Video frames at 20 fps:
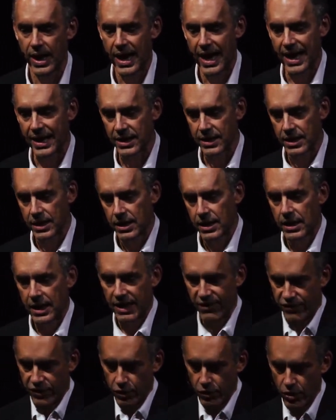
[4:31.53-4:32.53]
And
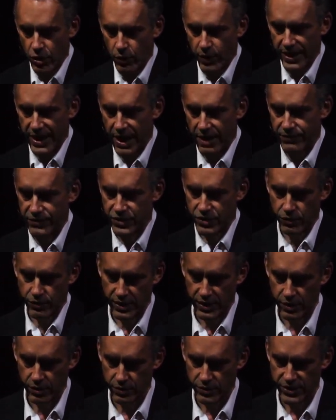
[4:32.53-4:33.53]
if you know enough so
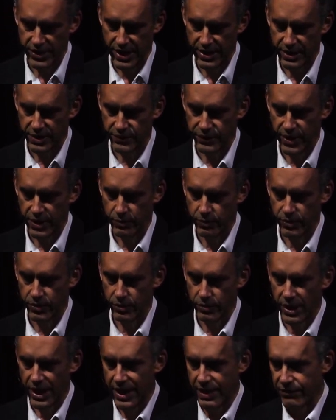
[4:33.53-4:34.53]
that you're satisfied with
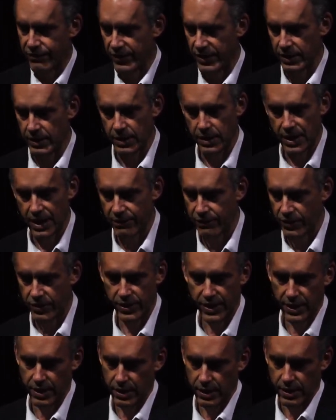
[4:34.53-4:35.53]
your life and
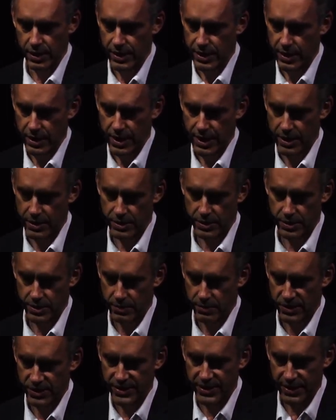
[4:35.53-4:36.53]
everything has
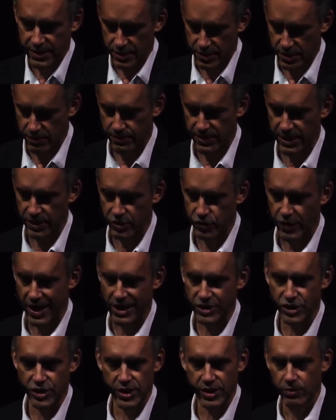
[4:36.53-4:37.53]
ceased to be a
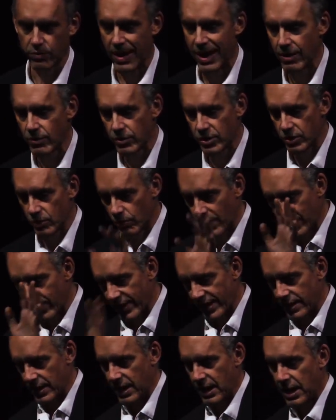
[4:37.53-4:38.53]
tragedy around you, well,
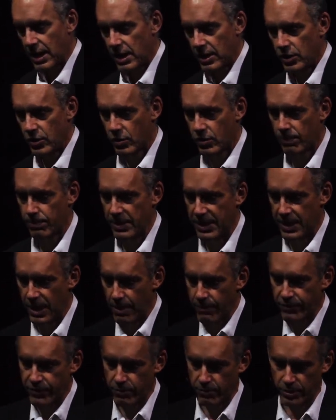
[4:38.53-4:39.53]
then you can be
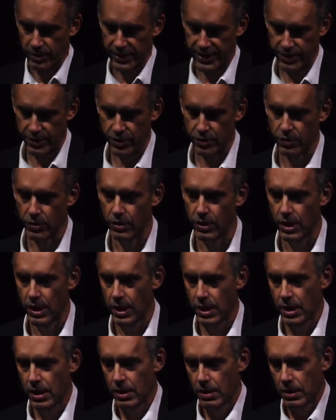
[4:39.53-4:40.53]
comfortable in your
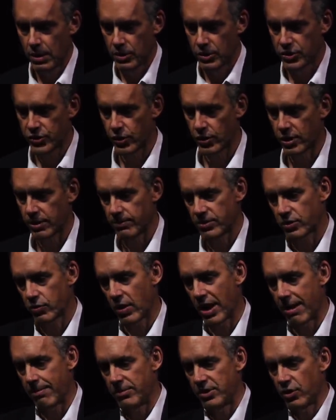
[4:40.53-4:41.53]

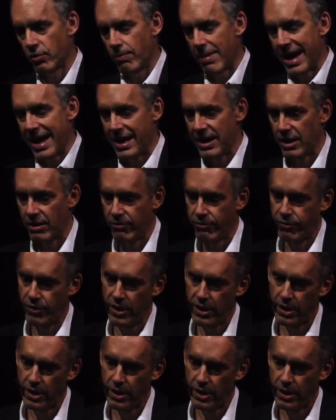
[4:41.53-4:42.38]
circumscribed domain of,